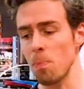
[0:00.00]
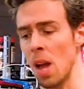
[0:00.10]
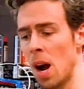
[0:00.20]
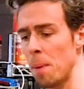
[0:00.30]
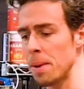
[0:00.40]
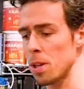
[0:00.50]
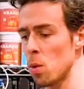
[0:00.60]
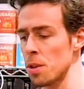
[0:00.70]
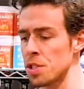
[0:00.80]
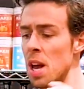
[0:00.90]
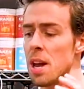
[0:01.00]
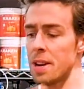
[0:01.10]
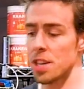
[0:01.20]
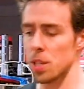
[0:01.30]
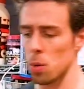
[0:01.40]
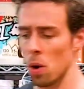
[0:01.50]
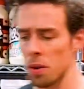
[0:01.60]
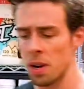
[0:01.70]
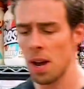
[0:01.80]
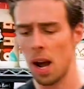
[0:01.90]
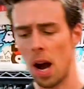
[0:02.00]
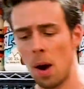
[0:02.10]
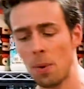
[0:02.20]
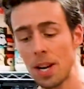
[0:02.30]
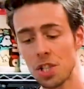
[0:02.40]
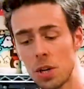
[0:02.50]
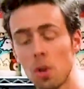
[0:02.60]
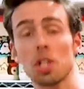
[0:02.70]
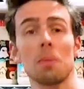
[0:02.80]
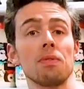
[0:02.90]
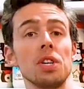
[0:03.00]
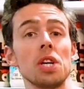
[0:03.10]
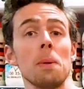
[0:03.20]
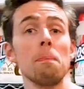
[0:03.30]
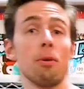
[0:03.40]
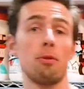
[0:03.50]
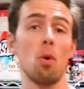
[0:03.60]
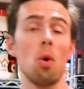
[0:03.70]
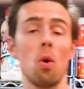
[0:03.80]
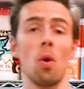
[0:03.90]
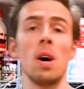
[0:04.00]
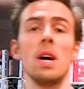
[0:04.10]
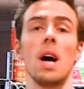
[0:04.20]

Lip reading: Little ones. Next little one, we actually got some of these in before